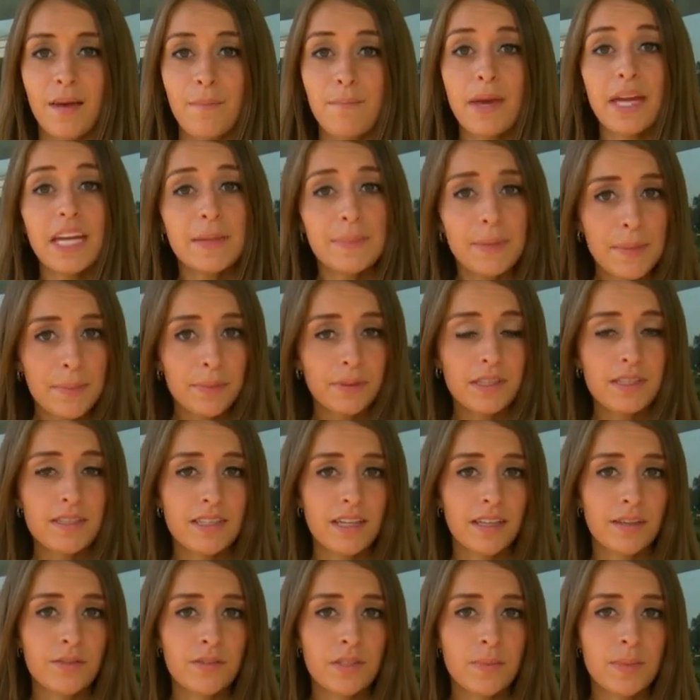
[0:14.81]
Many people in
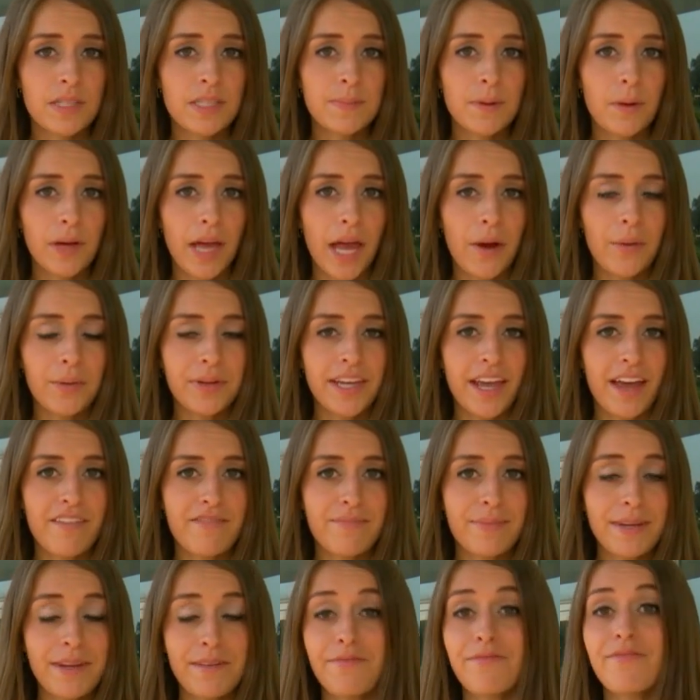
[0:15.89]
San Luis Obispo County
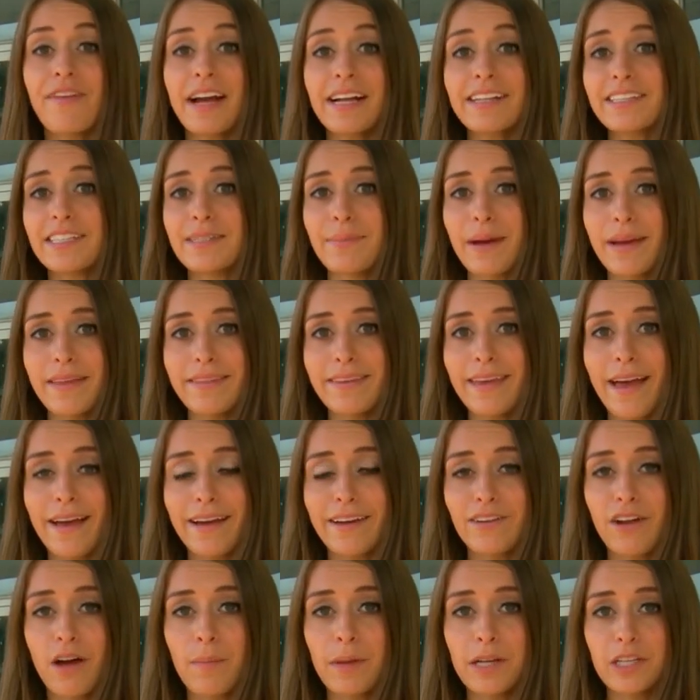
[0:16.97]
have been affected by the
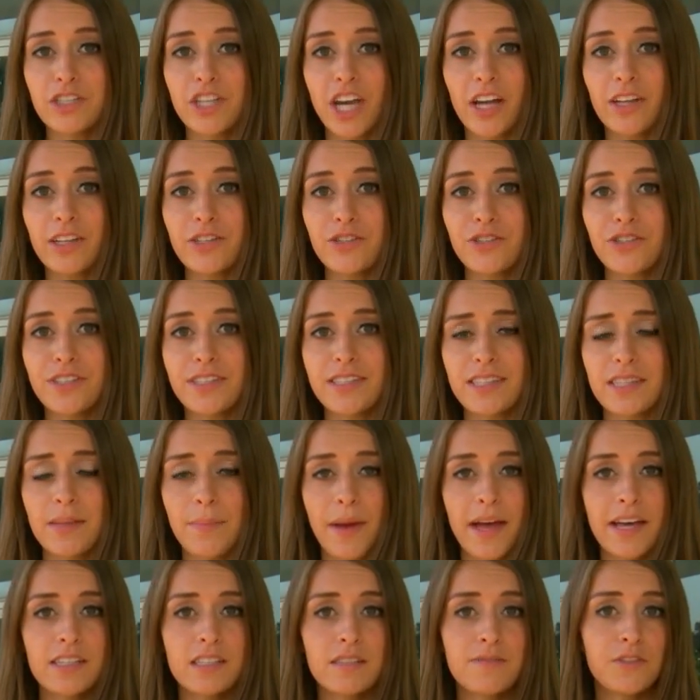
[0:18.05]
economic challenges in the
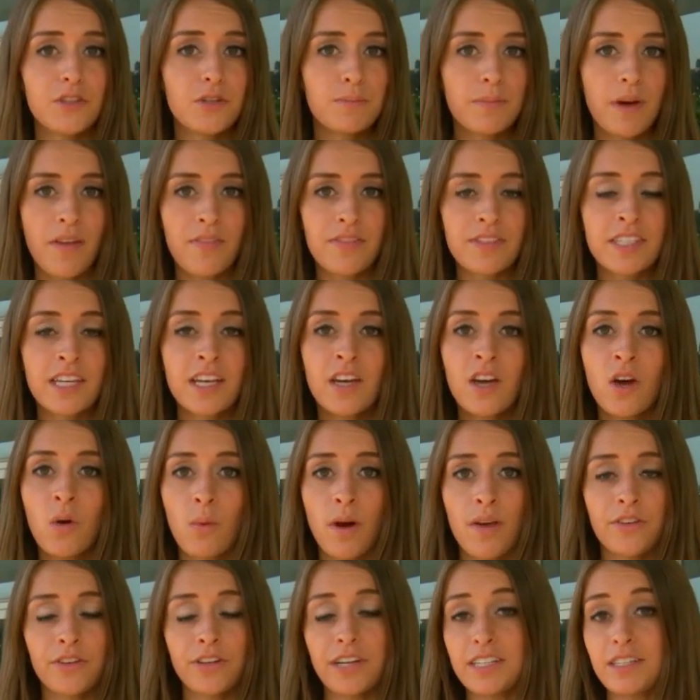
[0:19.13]
past few months,
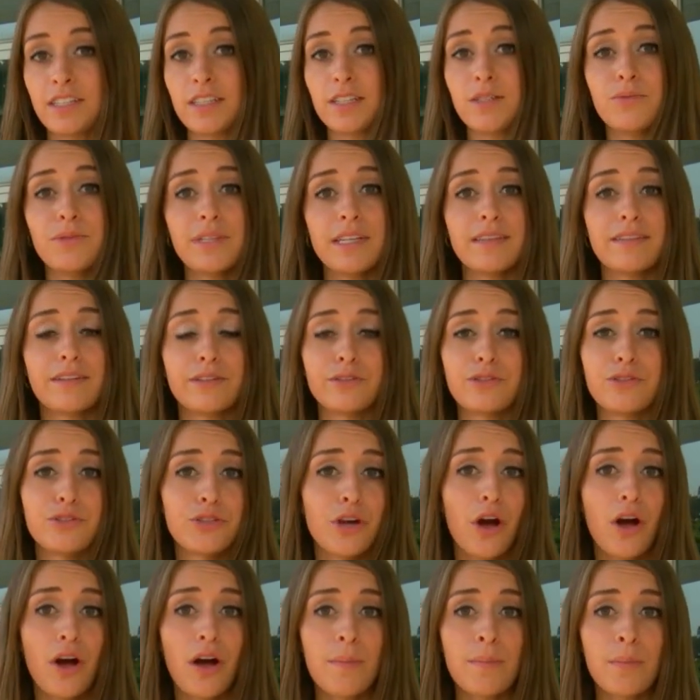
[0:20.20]
whether it's losing their
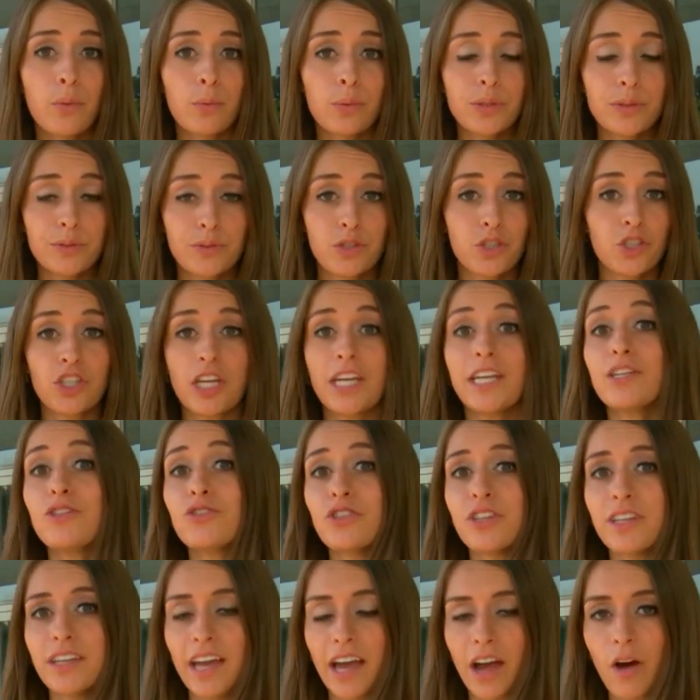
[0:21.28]
job or
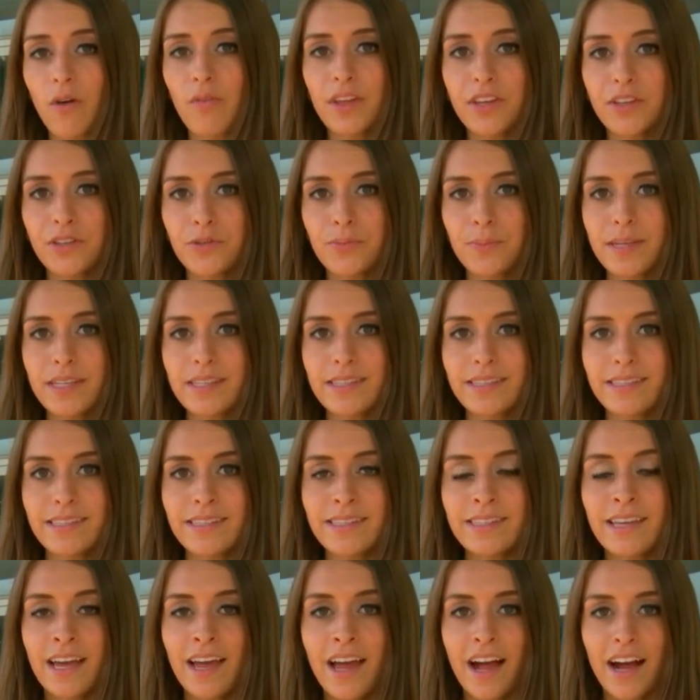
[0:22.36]
changing how they do
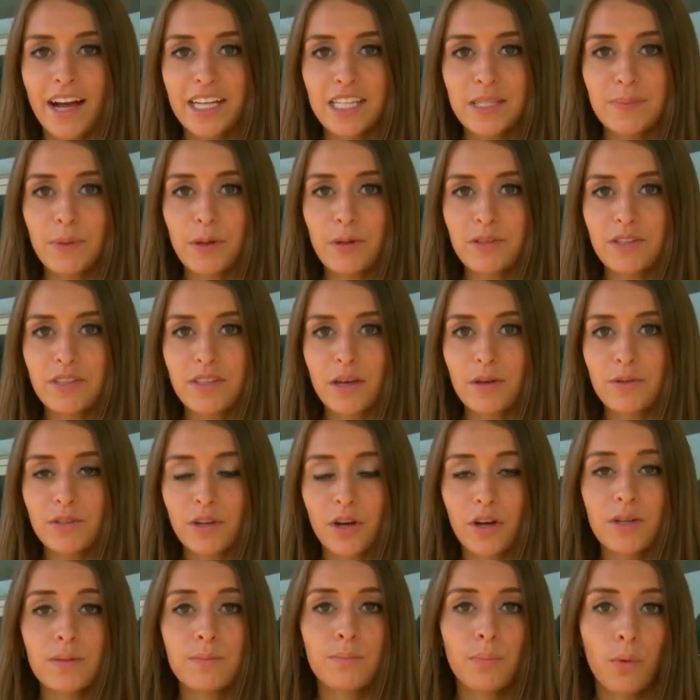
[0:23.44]
business. I spoke to those
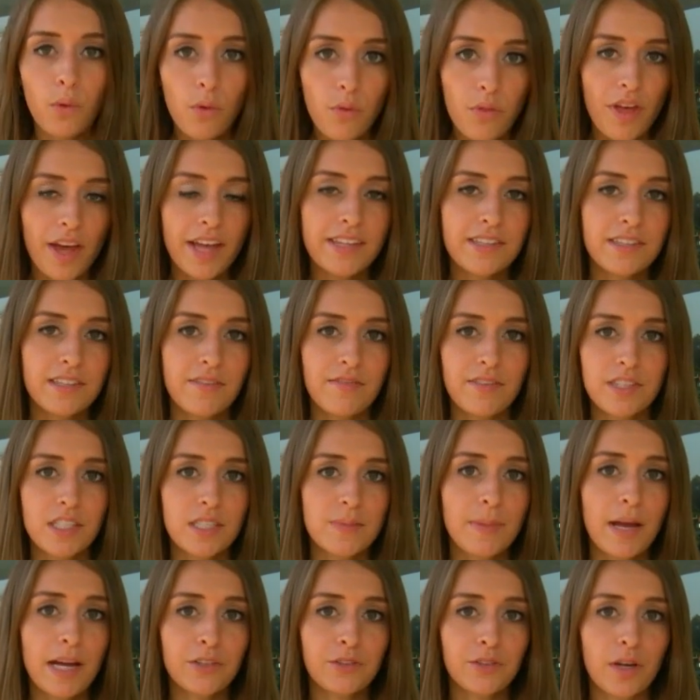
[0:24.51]
on both ends of the
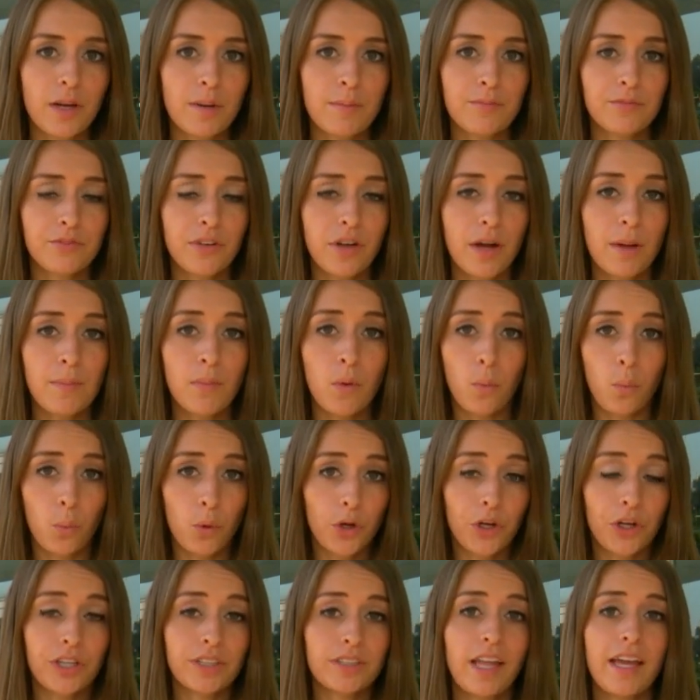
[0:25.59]
spectrum, from
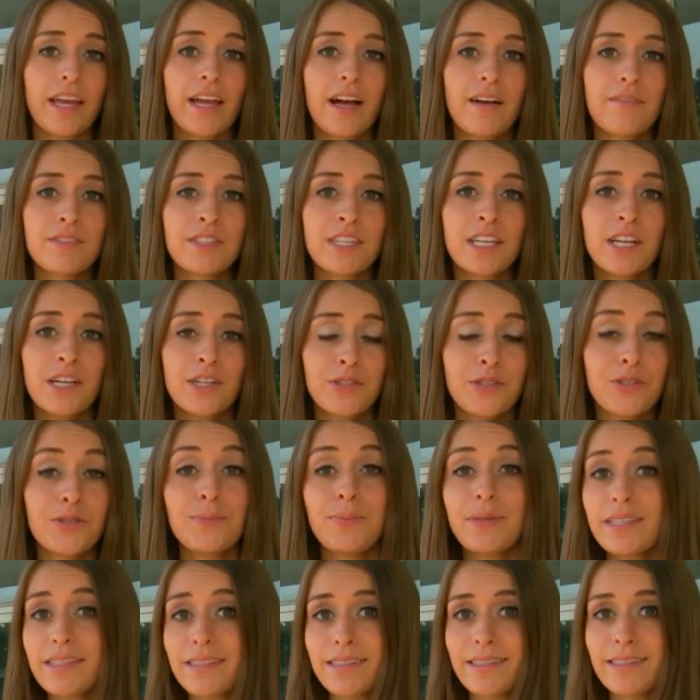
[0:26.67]
worker layoffs to
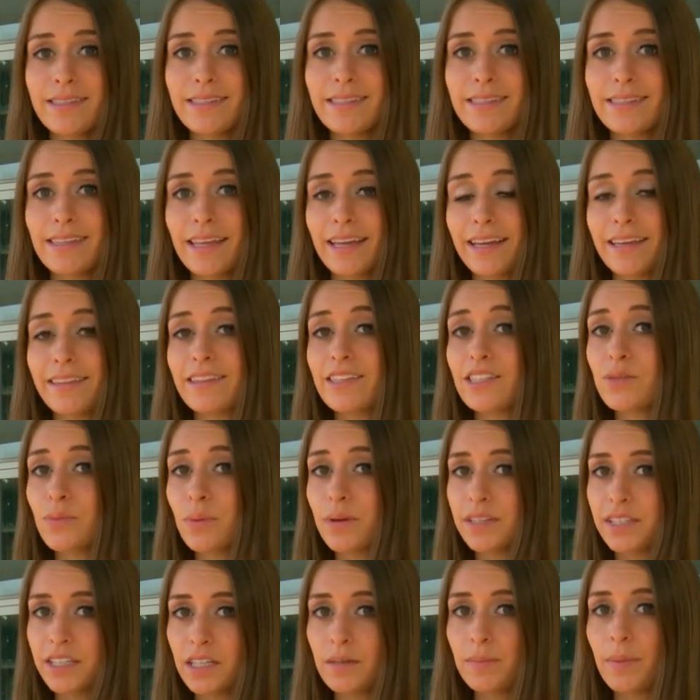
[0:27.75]
businesses like this
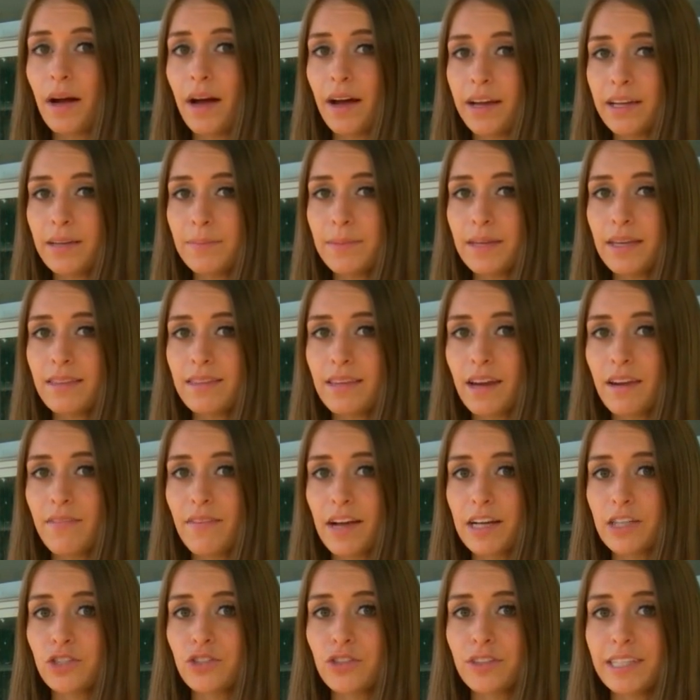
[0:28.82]
one here behind me that have
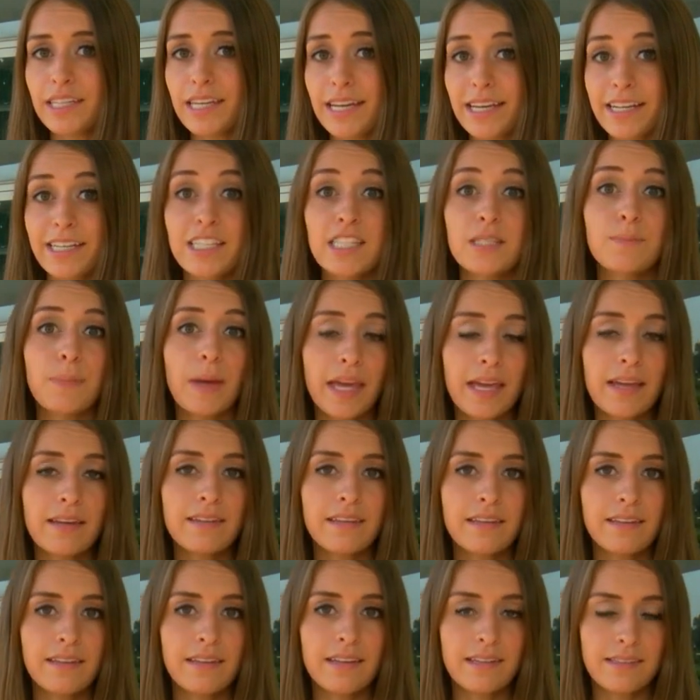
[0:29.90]
actually
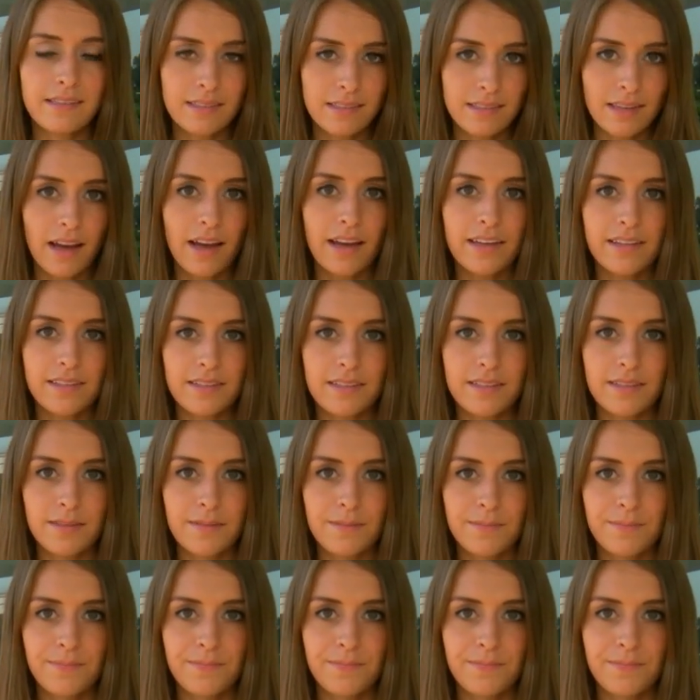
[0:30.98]
expanded in size.